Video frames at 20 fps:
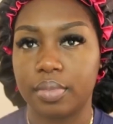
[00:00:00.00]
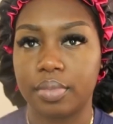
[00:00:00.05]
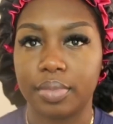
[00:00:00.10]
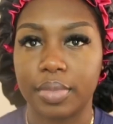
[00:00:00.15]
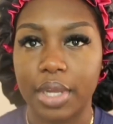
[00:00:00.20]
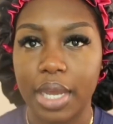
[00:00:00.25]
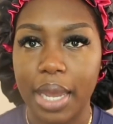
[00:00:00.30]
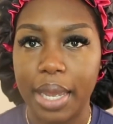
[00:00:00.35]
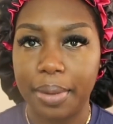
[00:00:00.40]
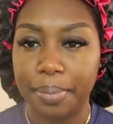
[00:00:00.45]

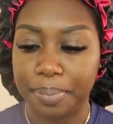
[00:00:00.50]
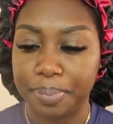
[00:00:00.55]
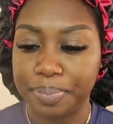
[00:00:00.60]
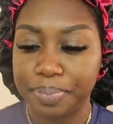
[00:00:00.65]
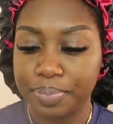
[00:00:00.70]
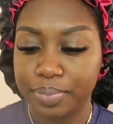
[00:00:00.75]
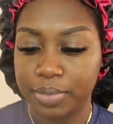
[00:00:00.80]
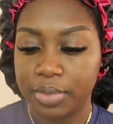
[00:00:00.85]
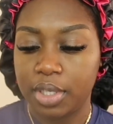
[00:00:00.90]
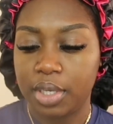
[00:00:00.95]
Okay.
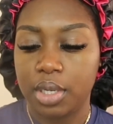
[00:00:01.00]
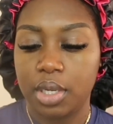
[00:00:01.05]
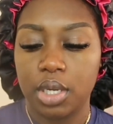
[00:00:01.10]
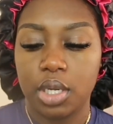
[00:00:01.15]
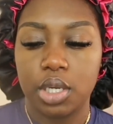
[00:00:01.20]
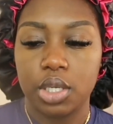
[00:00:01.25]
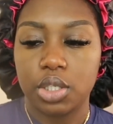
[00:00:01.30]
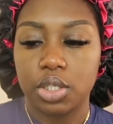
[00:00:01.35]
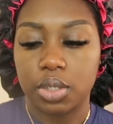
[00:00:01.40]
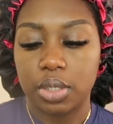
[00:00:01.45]

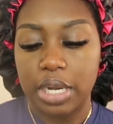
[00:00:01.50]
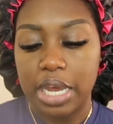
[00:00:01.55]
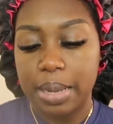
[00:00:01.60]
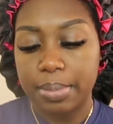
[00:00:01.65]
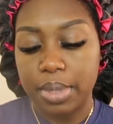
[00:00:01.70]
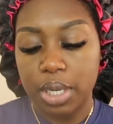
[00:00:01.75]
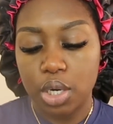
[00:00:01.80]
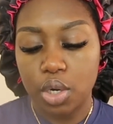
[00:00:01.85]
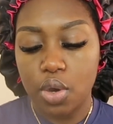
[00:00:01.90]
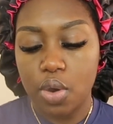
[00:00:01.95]
So now I'm
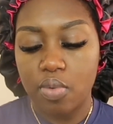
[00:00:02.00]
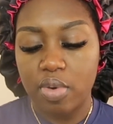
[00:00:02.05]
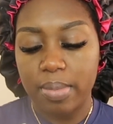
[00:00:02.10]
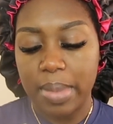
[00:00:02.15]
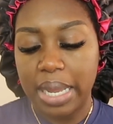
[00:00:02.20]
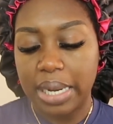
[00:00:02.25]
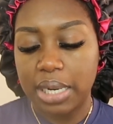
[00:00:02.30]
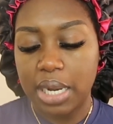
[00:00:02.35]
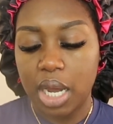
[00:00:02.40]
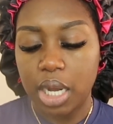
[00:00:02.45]
going to go with
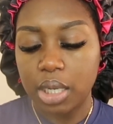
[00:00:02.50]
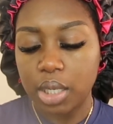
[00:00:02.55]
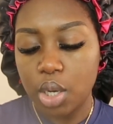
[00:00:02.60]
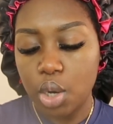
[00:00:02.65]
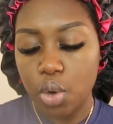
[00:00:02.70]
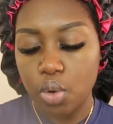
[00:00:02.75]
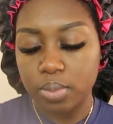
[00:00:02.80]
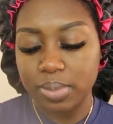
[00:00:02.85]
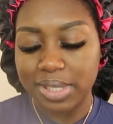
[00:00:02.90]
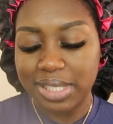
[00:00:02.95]
my
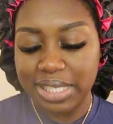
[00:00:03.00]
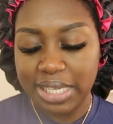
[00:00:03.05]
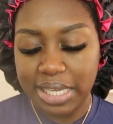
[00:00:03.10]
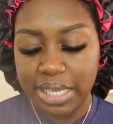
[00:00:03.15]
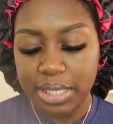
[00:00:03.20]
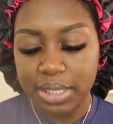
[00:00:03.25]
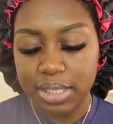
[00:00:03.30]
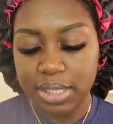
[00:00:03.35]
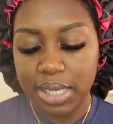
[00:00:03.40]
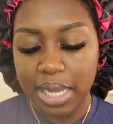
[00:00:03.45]
Lancome
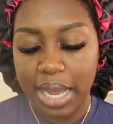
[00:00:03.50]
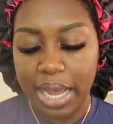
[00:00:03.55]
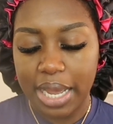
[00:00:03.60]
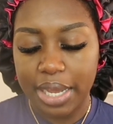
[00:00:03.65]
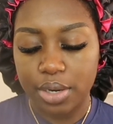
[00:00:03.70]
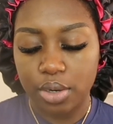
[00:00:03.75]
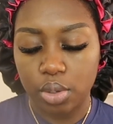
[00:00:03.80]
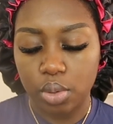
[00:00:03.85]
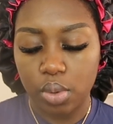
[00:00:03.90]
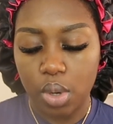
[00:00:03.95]
Tint
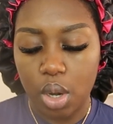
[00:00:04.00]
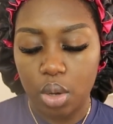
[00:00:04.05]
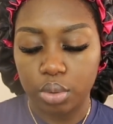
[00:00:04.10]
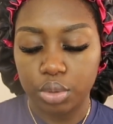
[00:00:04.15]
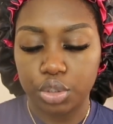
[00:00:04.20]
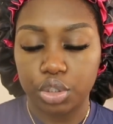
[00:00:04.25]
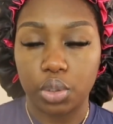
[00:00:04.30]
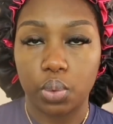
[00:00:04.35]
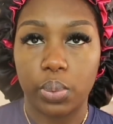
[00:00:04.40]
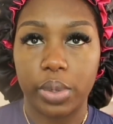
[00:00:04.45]
Idol
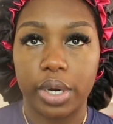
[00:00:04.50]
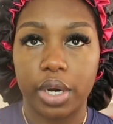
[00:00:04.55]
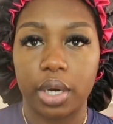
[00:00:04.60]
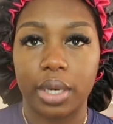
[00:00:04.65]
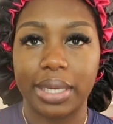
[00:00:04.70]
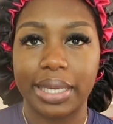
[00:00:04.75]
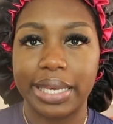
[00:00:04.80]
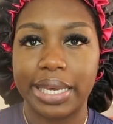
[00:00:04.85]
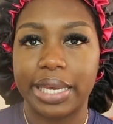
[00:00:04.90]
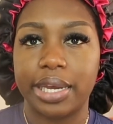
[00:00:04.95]
Ultra
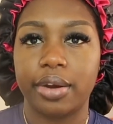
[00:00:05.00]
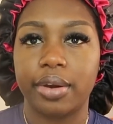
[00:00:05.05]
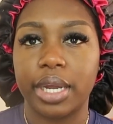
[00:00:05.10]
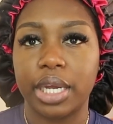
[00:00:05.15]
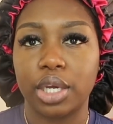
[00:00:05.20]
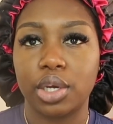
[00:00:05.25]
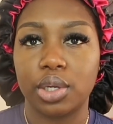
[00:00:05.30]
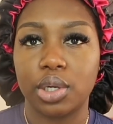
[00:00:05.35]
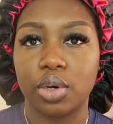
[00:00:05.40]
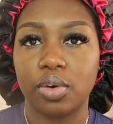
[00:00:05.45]
Wear Care
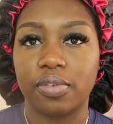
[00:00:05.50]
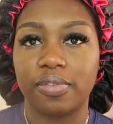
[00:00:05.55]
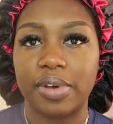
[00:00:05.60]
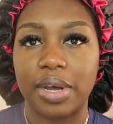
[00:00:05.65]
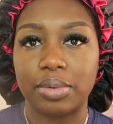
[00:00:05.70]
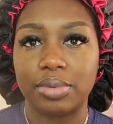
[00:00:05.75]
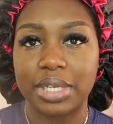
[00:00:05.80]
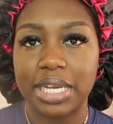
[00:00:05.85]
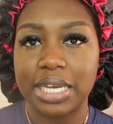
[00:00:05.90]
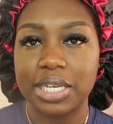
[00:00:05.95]
and Glow
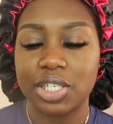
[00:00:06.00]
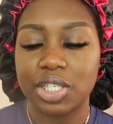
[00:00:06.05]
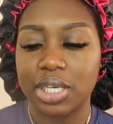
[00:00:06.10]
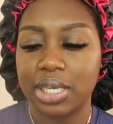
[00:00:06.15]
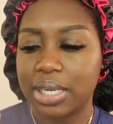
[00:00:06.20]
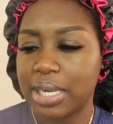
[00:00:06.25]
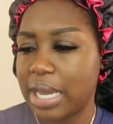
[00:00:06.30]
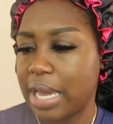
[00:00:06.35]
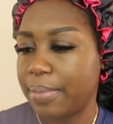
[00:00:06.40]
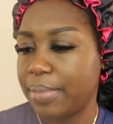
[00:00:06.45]

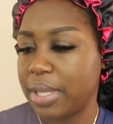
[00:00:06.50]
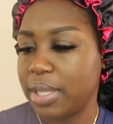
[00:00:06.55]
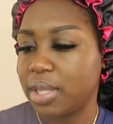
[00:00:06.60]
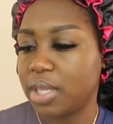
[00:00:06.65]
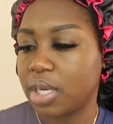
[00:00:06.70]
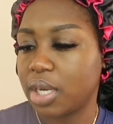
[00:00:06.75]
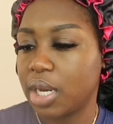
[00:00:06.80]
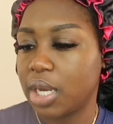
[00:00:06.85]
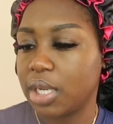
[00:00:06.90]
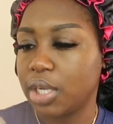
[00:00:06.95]
Foundation. I'm in
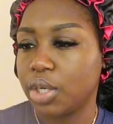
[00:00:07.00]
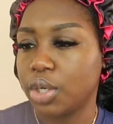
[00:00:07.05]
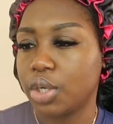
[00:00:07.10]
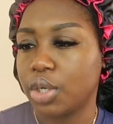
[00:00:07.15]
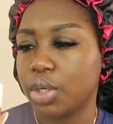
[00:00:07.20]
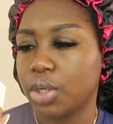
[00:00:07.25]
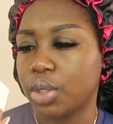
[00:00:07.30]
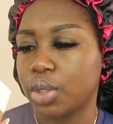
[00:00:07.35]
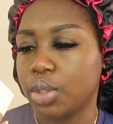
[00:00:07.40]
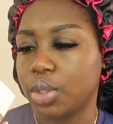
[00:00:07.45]
the
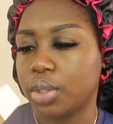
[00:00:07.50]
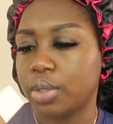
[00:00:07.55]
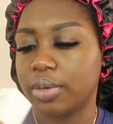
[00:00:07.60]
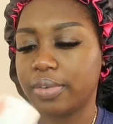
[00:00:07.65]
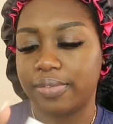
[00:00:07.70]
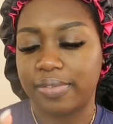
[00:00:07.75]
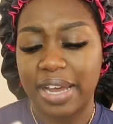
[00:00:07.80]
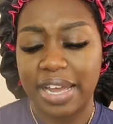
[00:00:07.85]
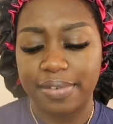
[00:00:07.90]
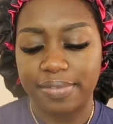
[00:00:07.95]
color
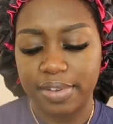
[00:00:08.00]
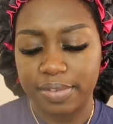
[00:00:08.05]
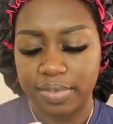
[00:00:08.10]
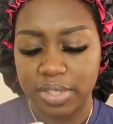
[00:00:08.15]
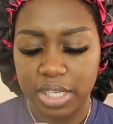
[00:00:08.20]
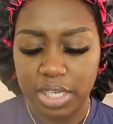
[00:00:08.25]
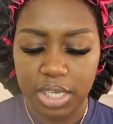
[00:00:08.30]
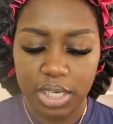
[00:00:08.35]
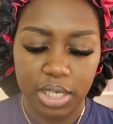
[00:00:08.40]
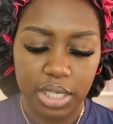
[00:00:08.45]

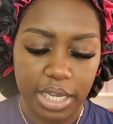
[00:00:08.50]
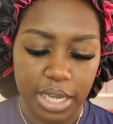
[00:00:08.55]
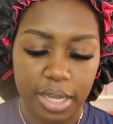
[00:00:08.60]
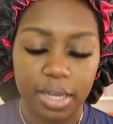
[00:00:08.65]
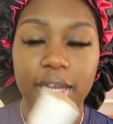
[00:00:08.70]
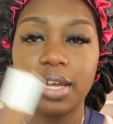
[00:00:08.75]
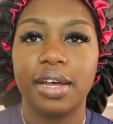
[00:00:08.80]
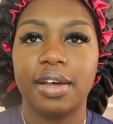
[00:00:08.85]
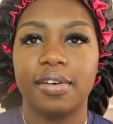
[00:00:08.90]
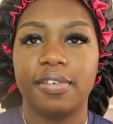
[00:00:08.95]
515. Yeah,
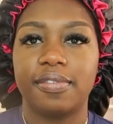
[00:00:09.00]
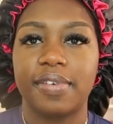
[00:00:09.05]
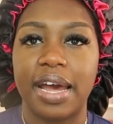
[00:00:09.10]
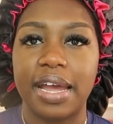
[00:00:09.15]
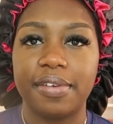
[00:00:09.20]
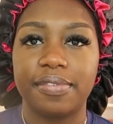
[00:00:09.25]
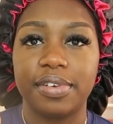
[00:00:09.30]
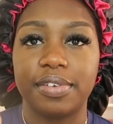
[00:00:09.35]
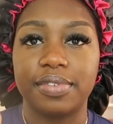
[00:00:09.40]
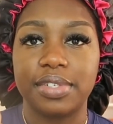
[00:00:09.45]

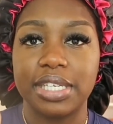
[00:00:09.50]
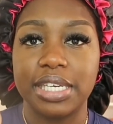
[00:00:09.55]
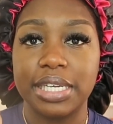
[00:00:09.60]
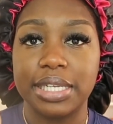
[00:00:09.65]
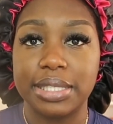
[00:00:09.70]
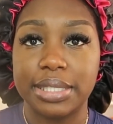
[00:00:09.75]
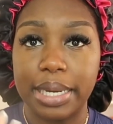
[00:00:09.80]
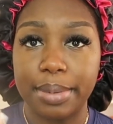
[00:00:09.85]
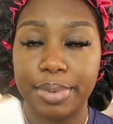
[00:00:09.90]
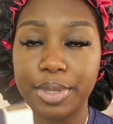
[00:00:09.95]

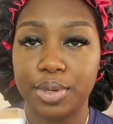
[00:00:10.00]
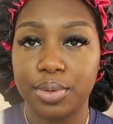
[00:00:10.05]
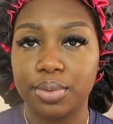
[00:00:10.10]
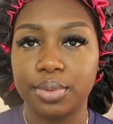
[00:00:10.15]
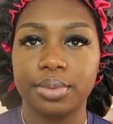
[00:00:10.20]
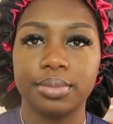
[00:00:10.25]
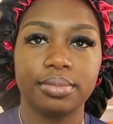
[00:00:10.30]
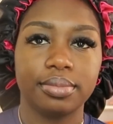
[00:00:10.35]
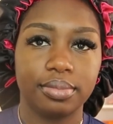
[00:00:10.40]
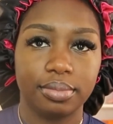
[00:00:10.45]
515W.